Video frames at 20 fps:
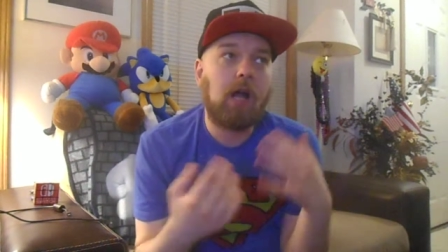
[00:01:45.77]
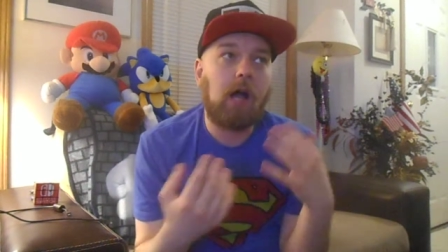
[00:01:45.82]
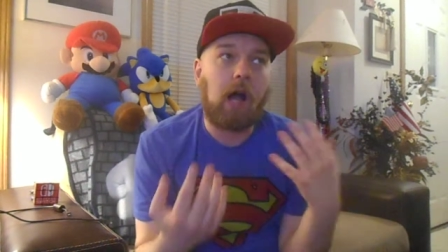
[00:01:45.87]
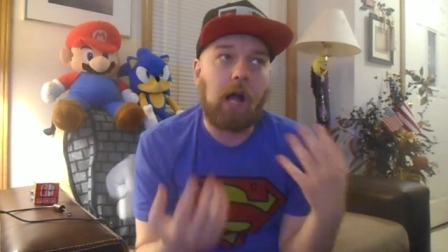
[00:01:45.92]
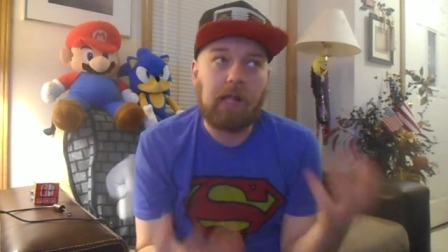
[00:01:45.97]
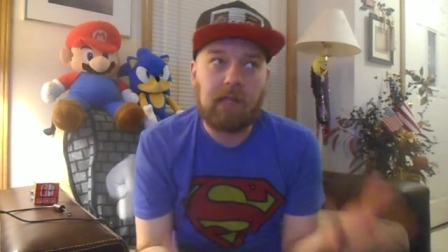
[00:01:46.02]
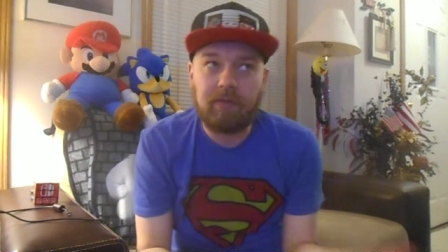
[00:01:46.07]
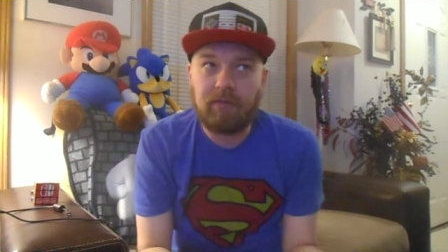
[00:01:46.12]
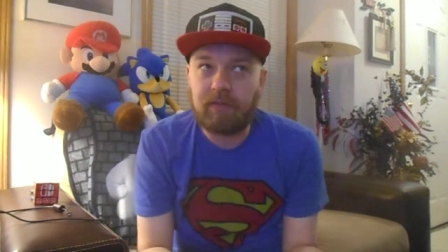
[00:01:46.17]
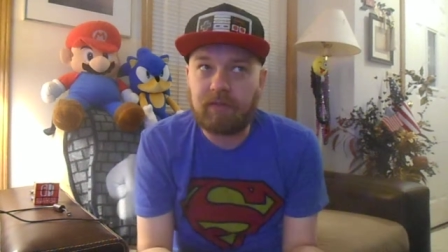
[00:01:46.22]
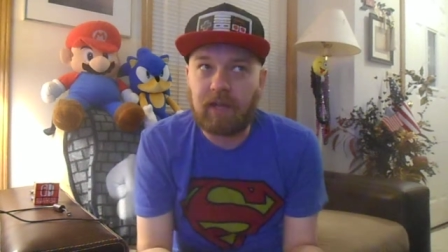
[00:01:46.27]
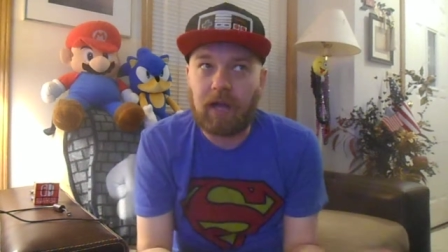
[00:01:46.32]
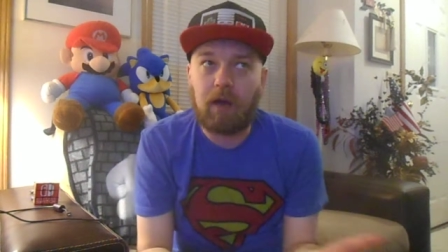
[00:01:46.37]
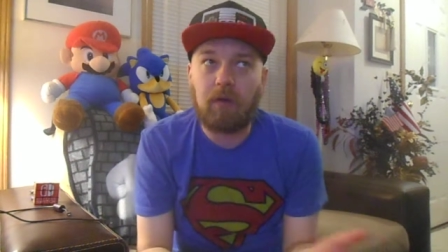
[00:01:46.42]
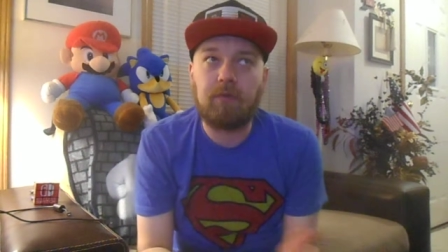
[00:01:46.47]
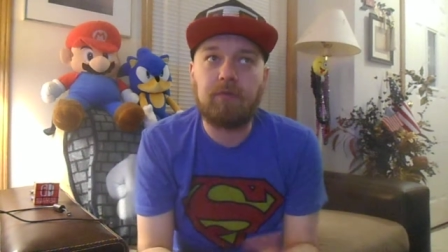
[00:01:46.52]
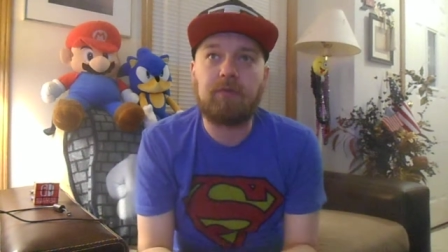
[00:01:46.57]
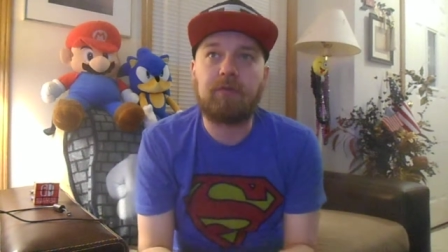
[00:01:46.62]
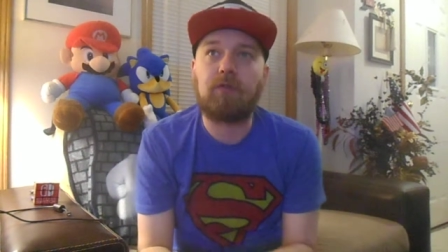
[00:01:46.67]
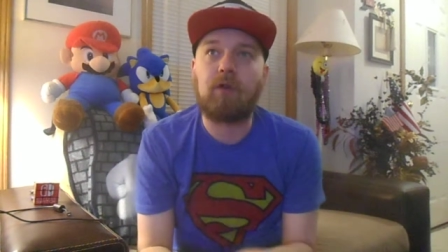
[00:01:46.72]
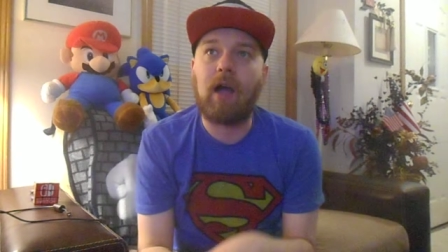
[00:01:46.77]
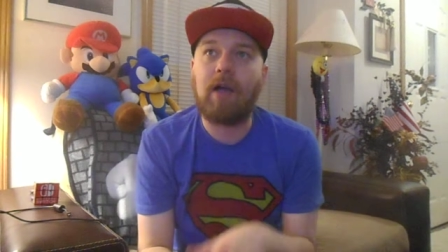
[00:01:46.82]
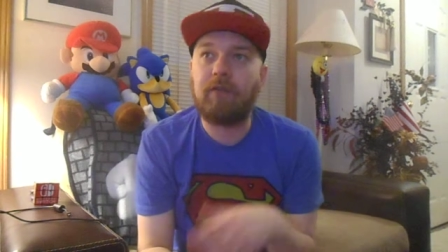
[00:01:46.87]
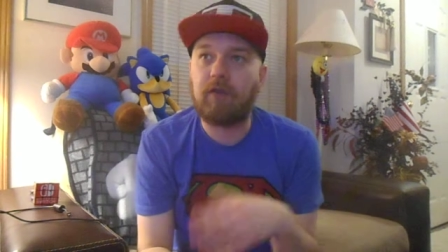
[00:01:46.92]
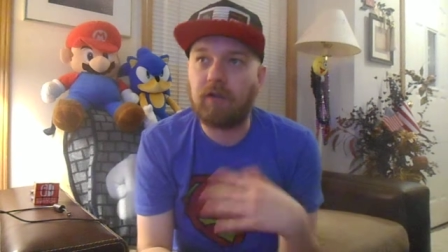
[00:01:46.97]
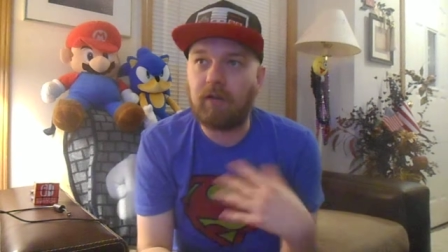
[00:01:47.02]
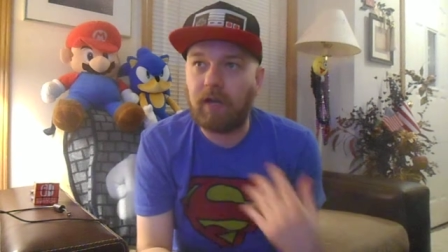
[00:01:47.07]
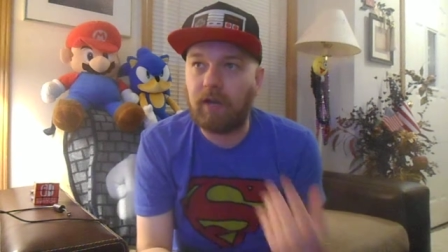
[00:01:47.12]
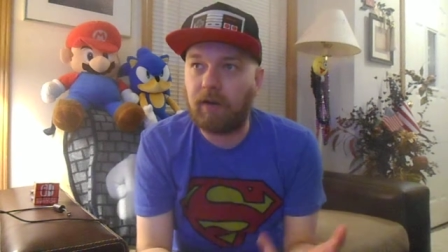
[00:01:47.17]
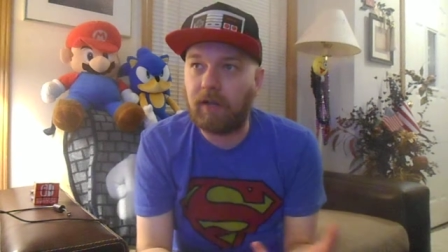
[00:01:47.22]
I live in town, so I have
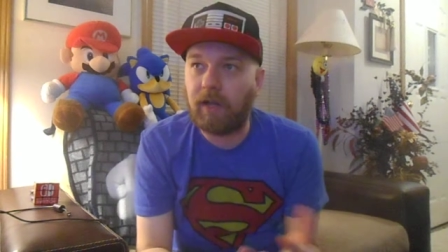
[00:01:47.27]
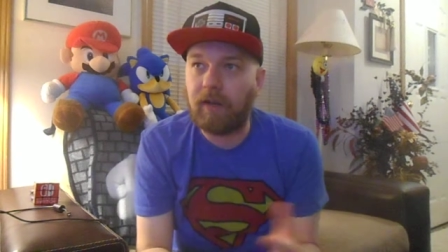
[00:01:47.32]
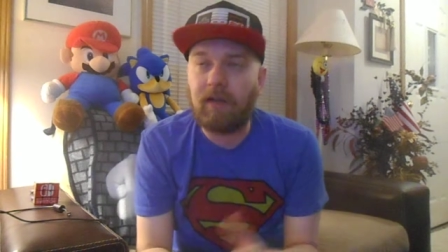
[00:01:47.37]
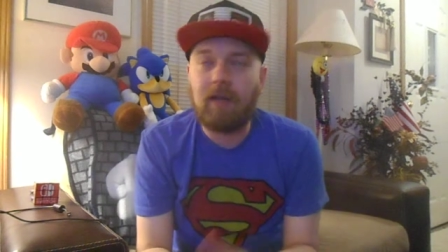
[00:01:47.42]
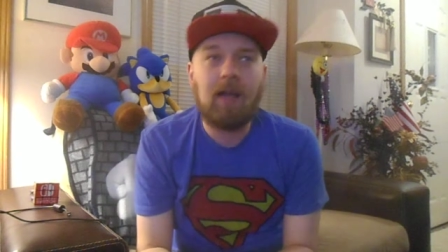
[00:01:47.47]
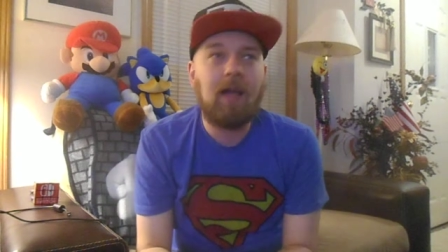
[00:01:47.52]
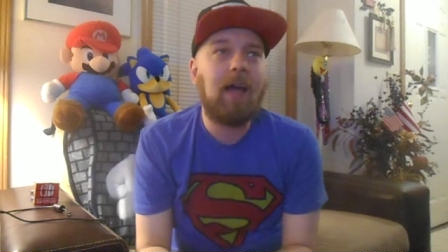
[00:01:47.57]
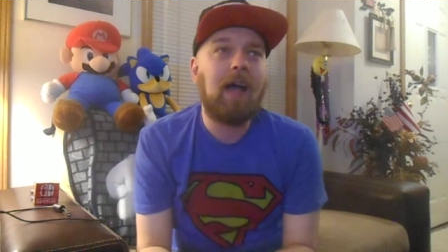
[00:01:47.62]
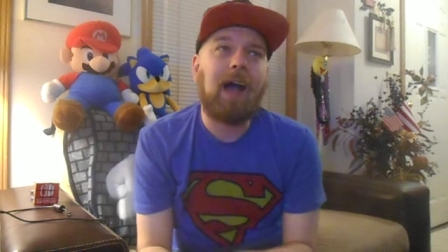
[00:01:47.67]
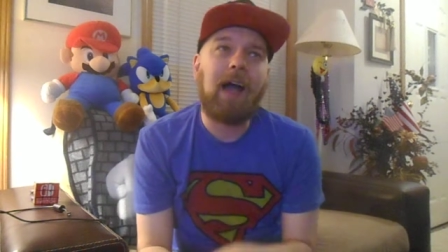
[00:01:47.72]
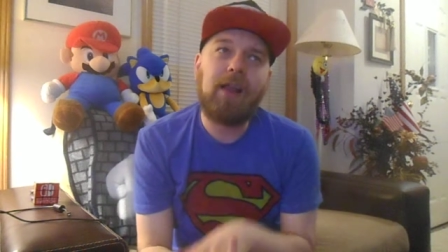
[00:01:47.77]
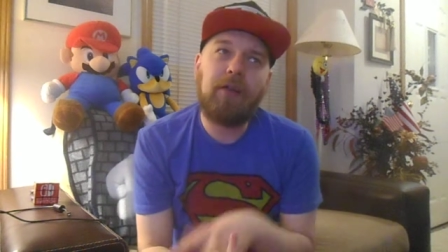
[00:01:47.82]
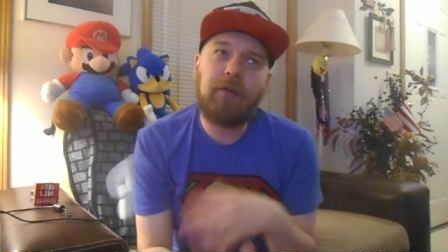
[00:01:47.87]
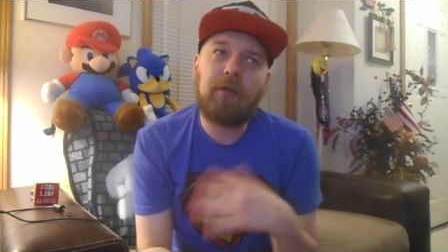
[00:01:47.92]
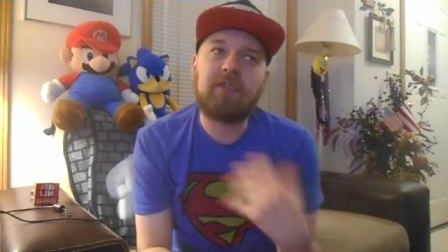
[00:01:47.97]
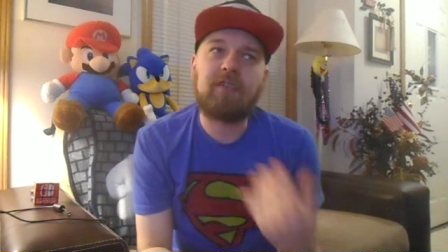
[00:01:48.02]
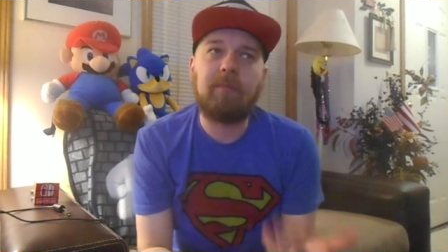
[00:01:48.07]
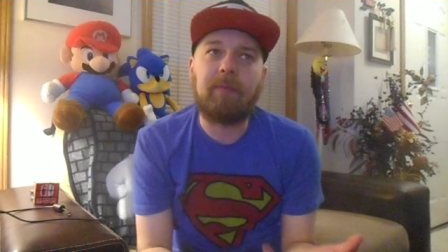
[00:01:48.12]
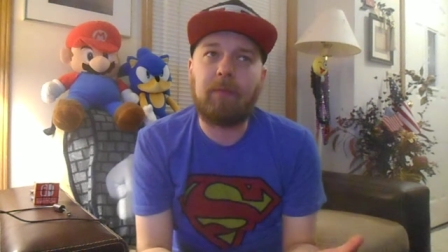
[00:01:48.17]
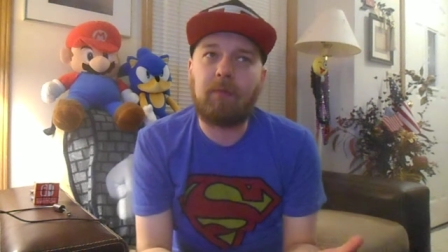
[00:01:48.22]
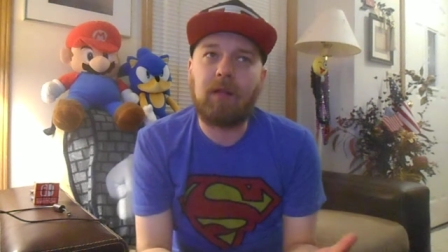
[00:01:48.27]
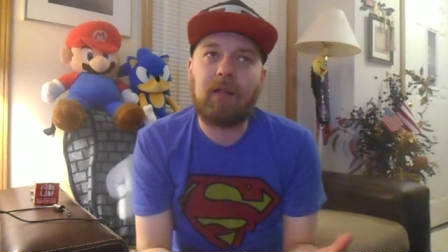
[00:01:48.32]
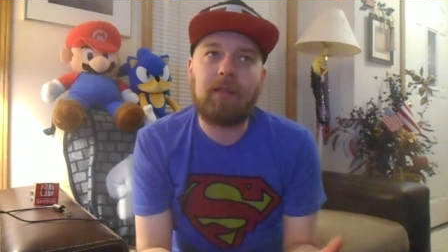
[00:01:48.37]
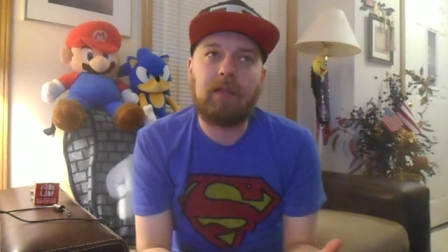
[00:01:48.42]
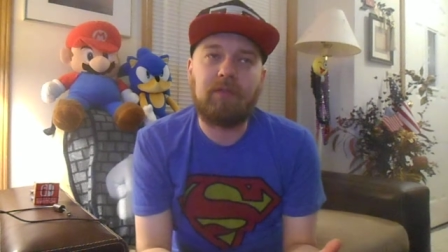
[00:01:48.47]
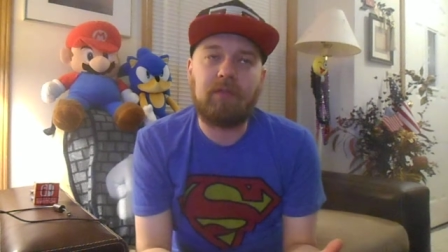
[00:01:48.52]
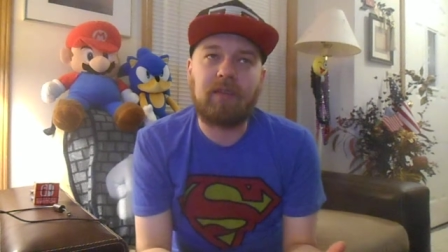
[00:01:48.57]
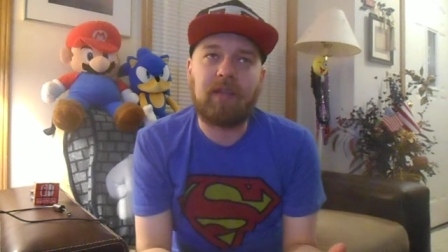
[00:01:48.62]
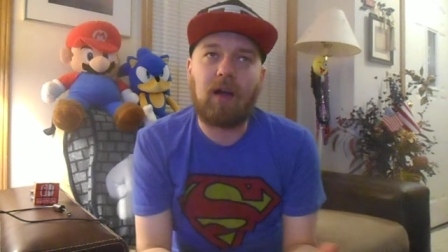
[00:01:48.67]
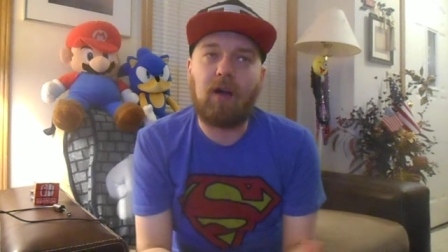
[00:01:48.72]
good internet. I know there's some people that
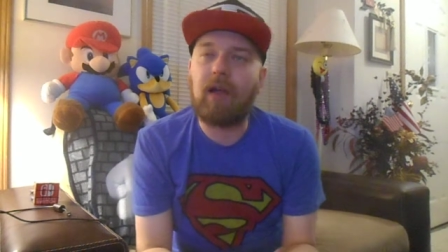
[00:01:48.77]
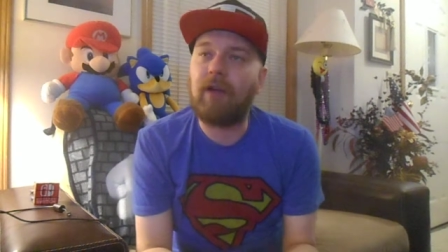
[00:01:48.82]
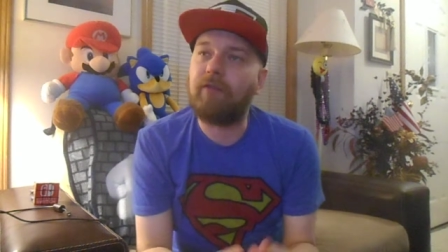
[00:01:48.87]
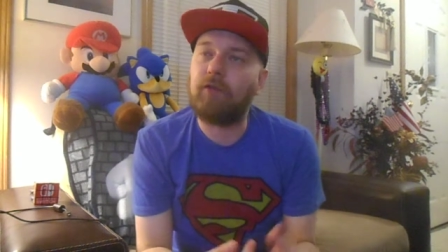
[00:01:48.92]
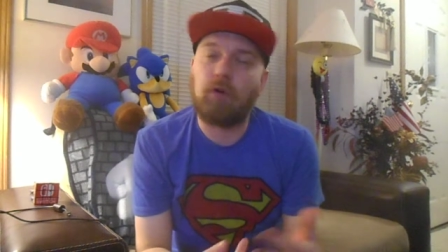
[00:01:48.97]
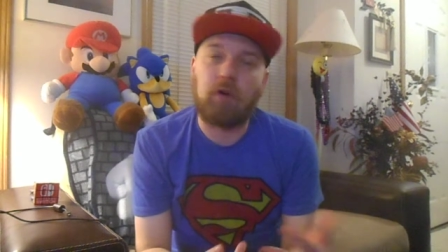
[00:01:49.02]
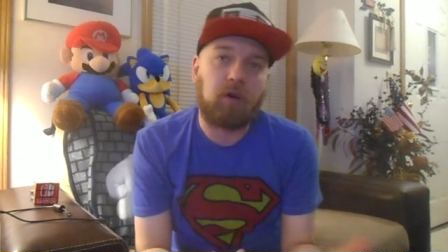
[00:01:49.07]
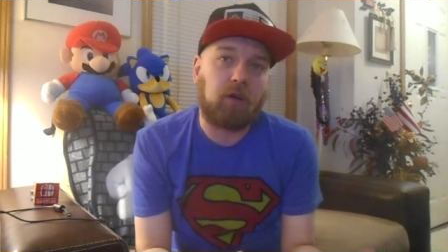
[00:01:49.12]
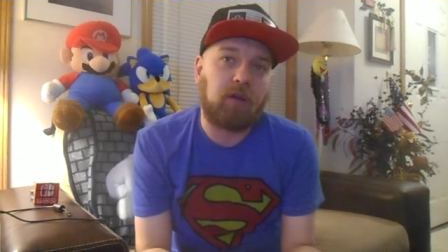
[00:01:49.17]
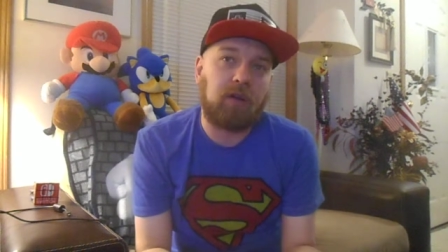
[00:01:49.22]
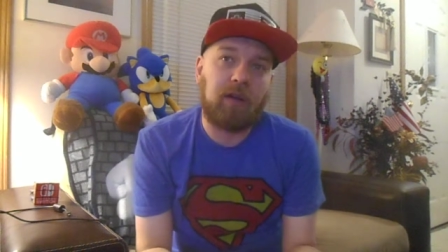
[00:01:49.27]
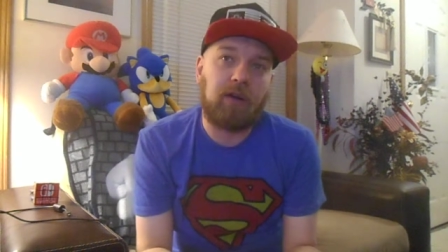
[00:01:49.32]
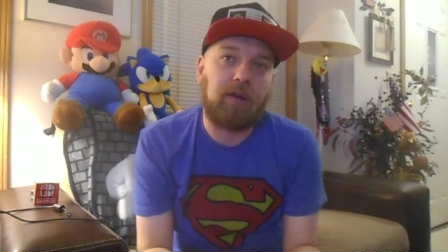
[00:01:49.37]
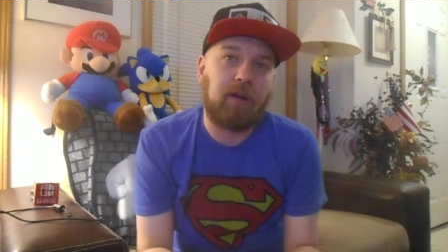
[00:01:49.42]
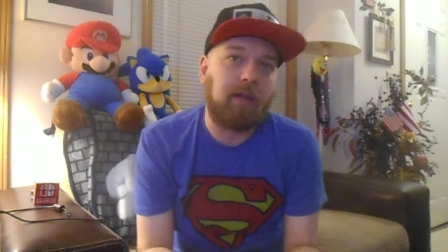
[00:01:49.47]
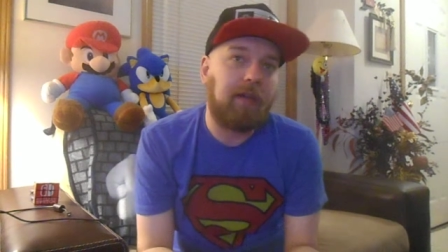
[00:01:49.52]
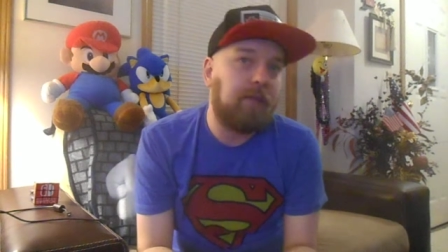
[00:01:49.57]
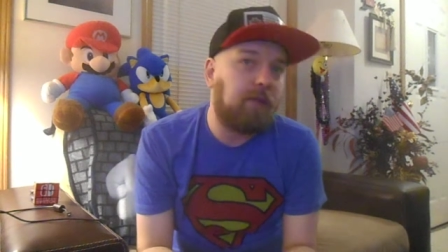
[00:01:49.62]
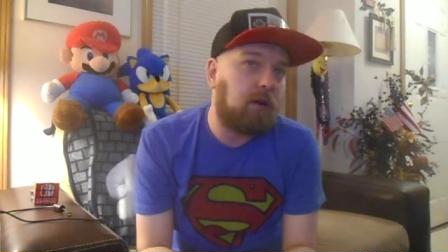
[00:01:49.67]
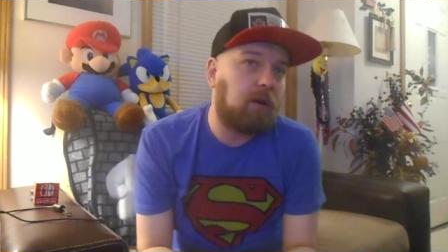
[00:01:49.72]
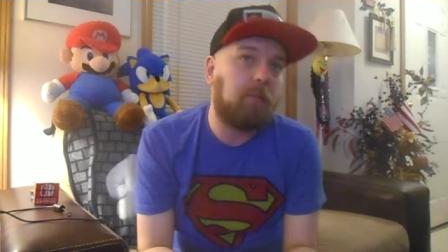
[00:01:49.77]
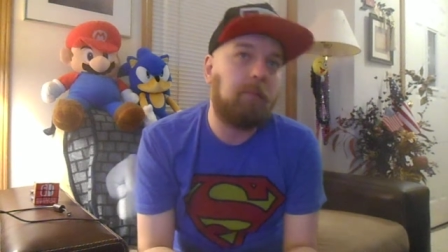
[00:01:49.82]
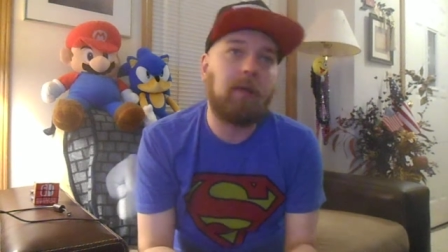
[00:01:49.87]
live in town that don't have good internet either,